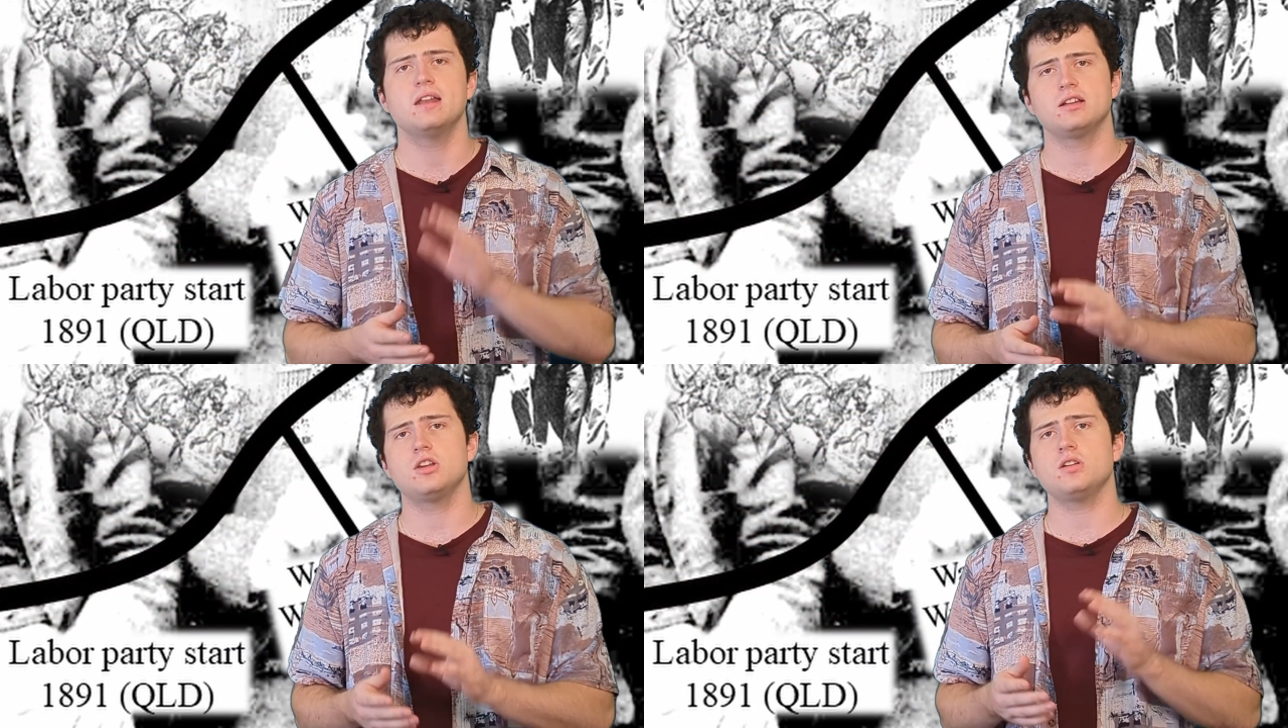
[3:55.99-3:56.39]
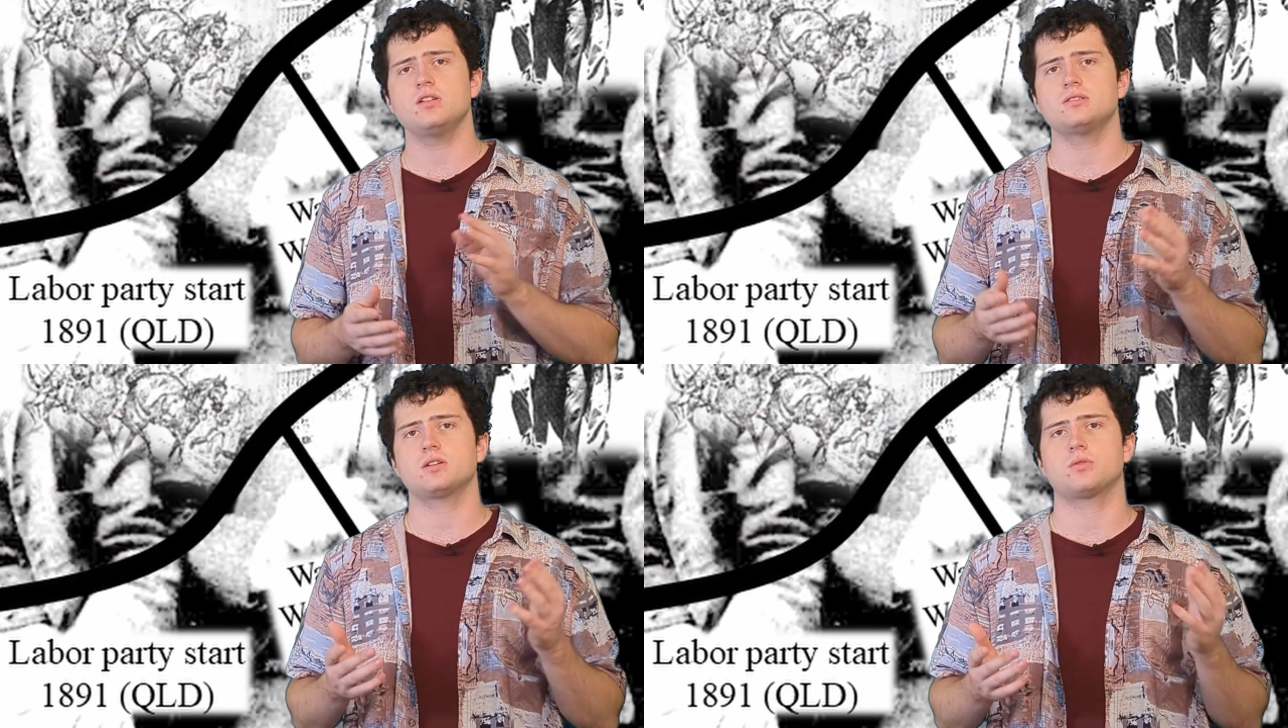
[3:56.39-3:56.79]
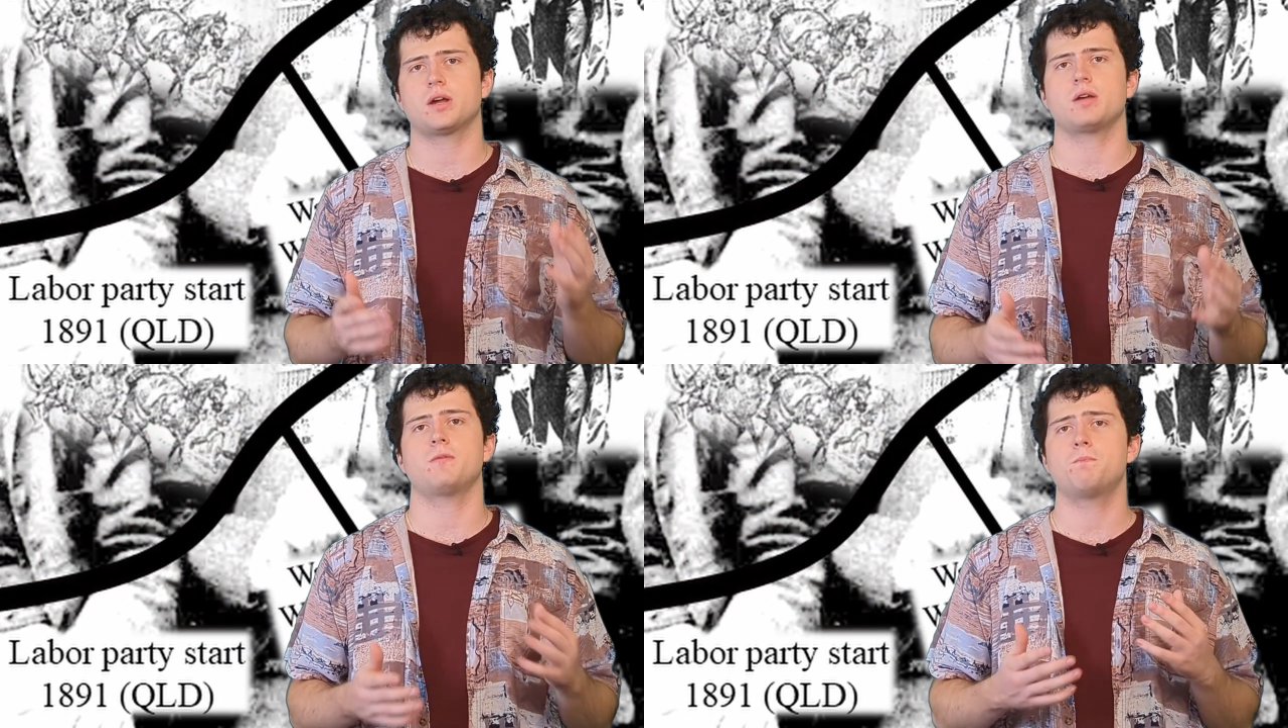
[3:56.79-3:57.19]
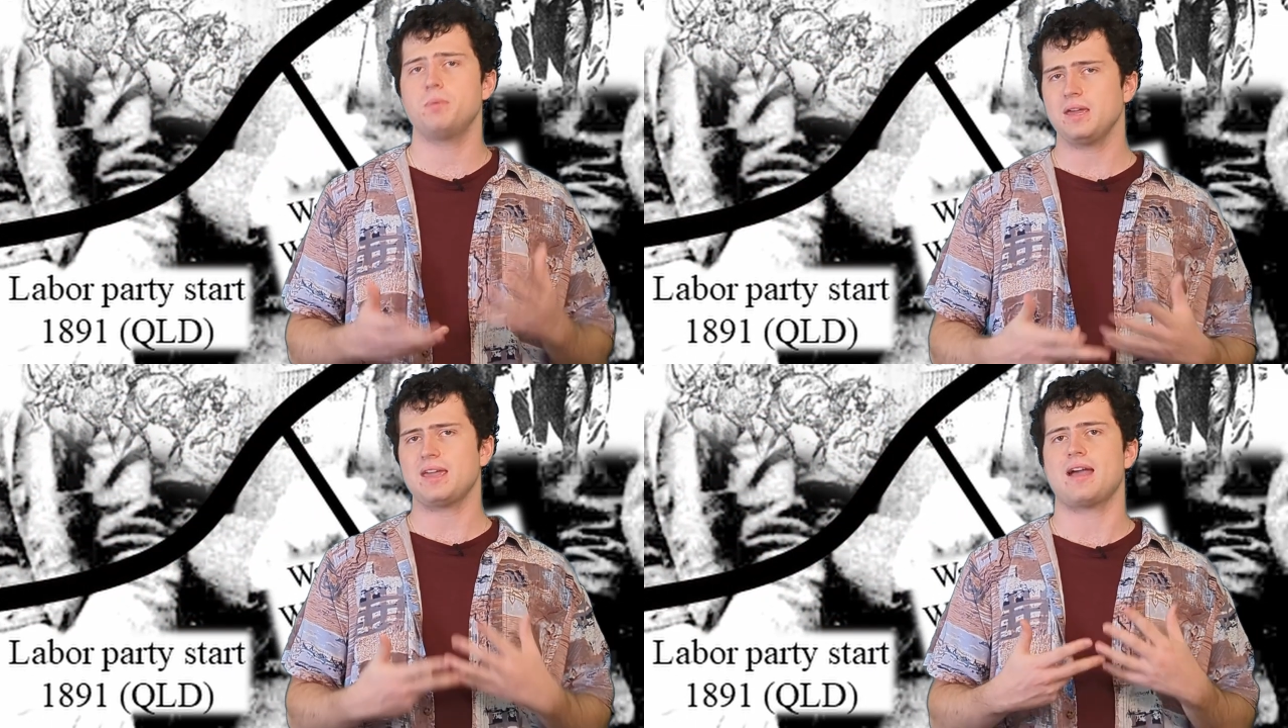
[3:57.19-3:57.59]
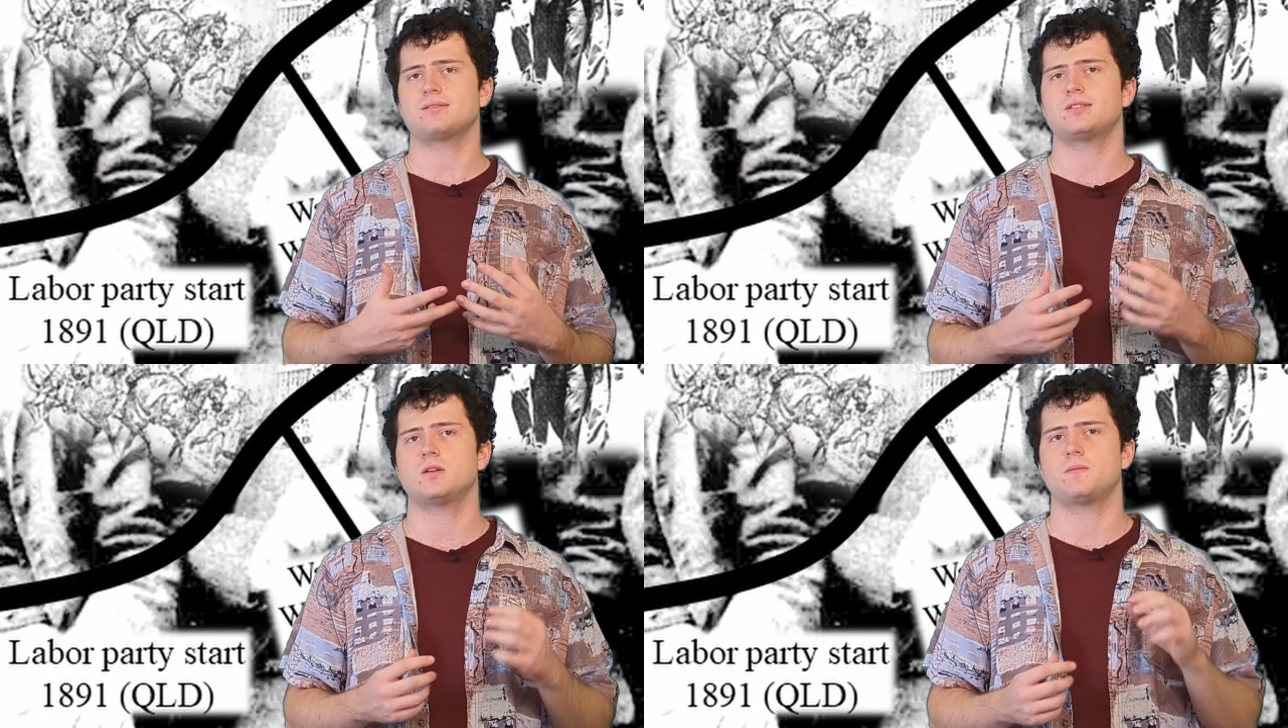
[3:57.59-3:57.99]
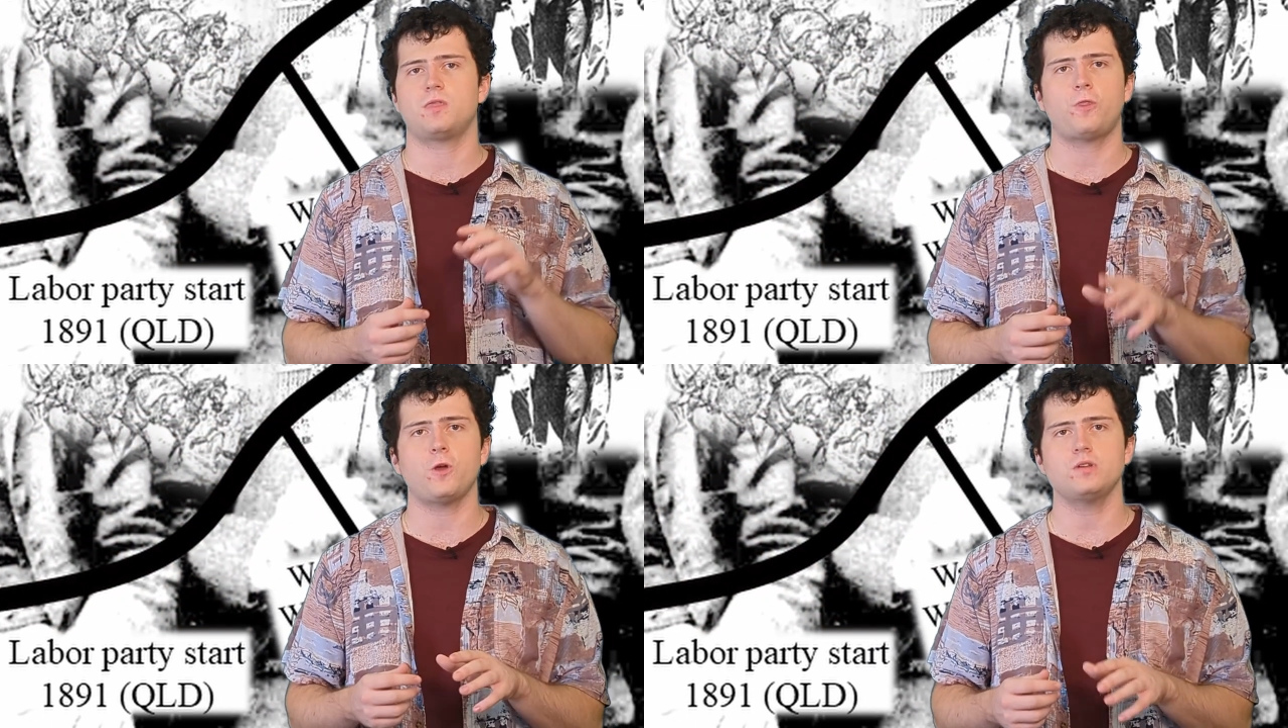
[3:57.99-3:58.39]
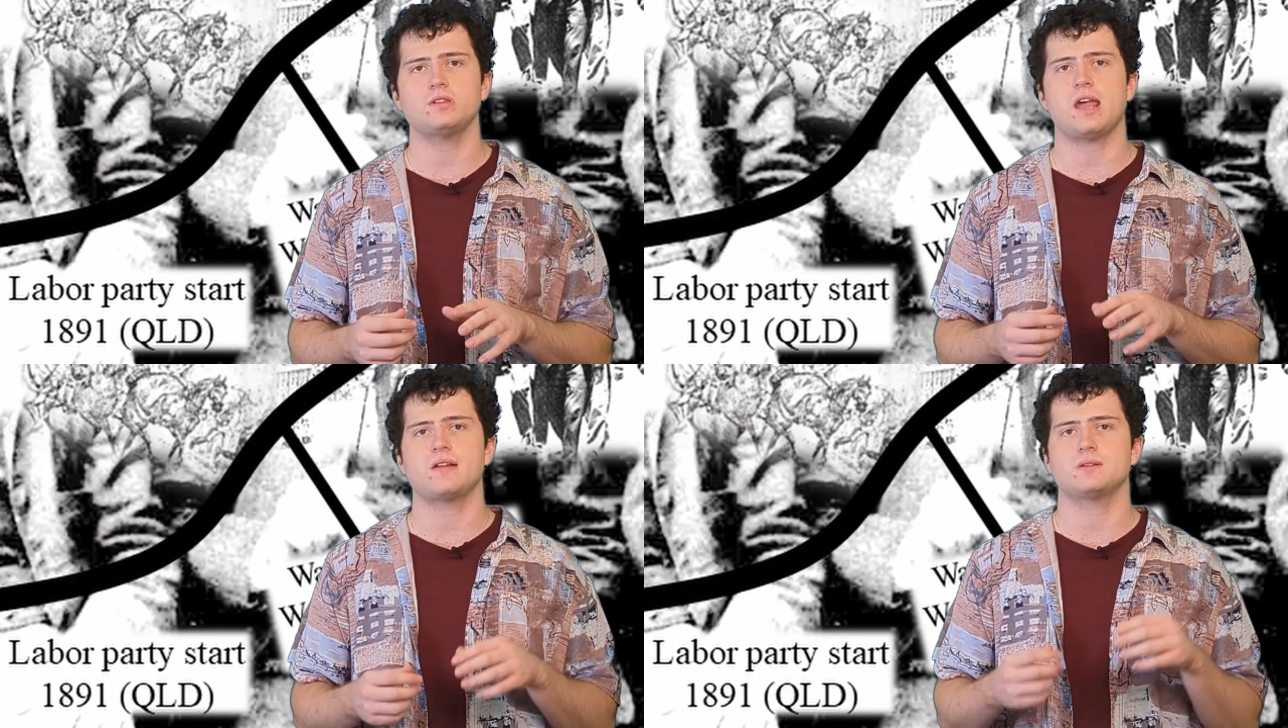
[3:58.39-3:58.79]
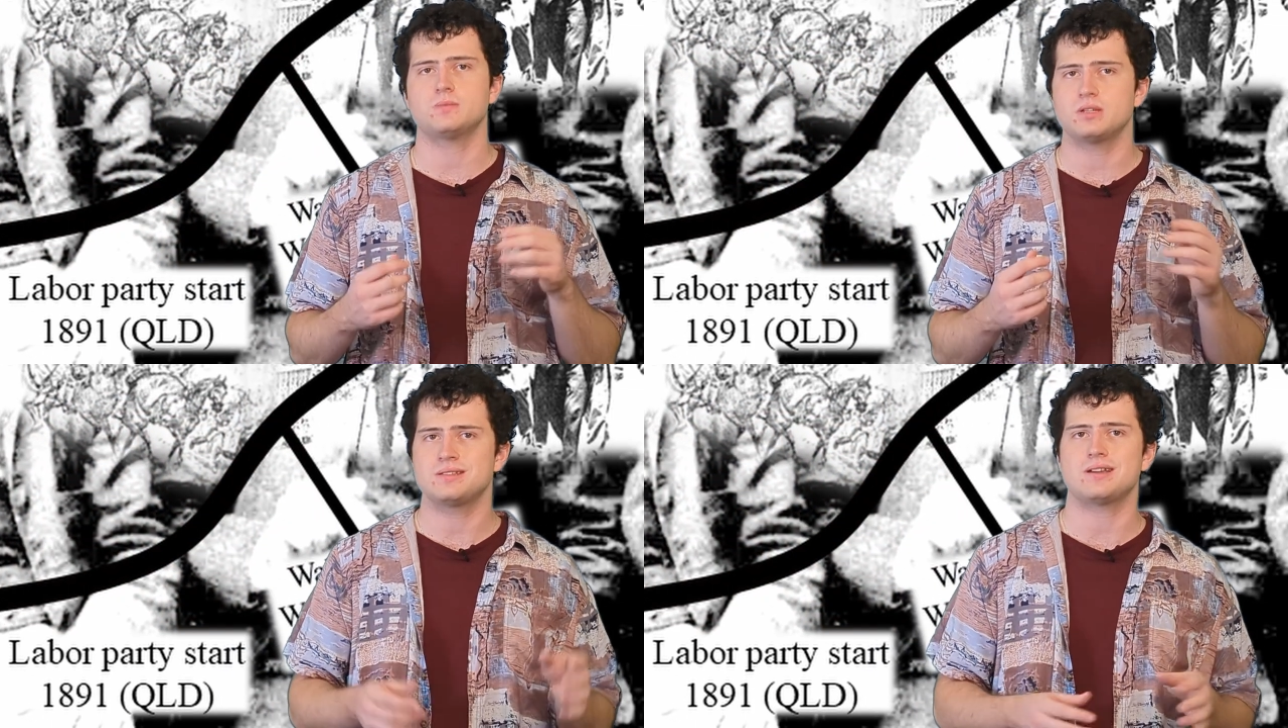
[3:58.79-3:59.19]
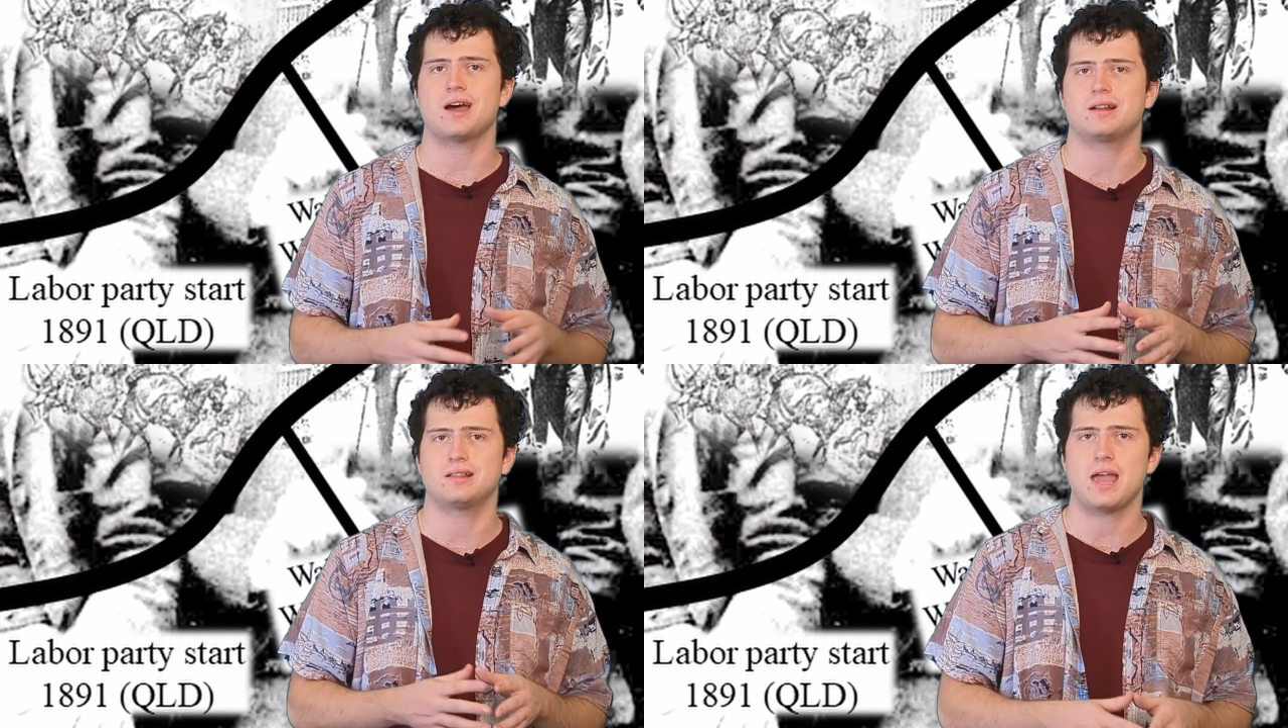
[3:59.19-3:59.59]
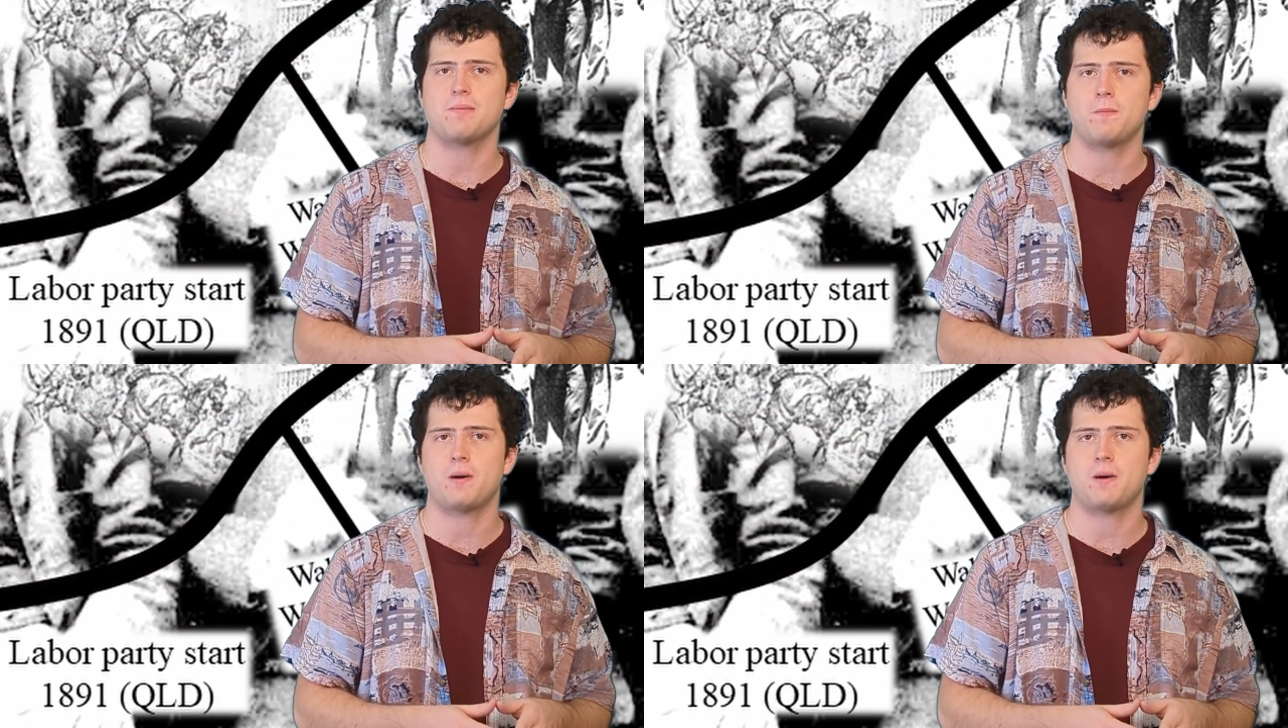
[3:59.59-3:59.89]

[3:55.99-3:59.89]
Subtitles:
did unions agree with big ounces of enthusiasm to start a Labour